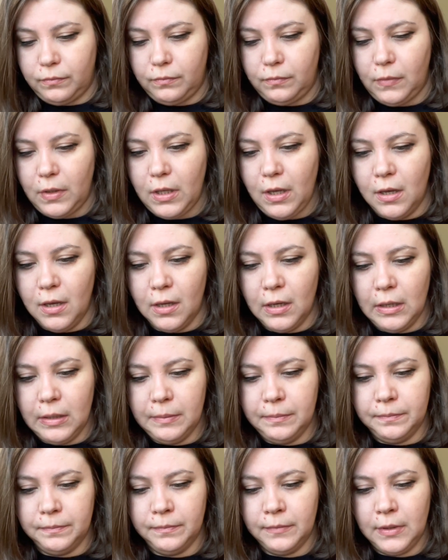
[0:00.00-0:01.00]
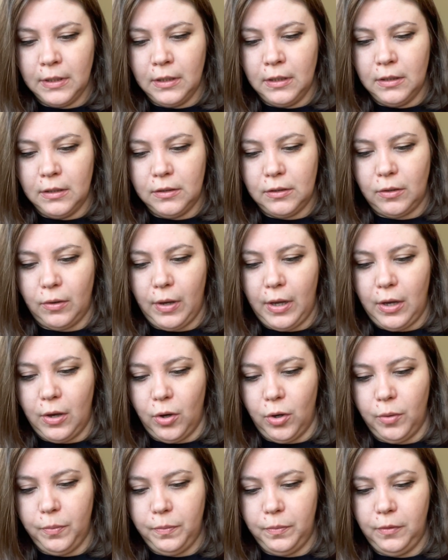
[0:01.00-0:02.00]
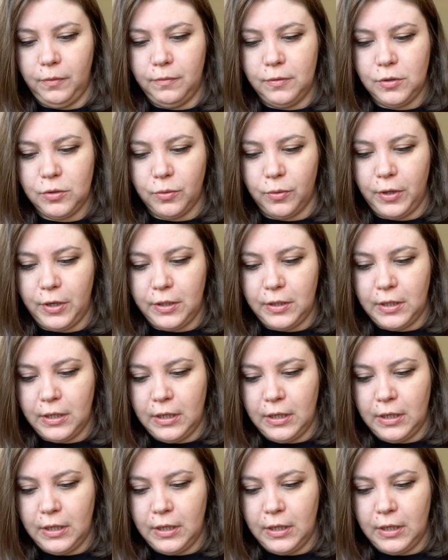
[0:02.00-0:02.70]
So I hope you've enjoyed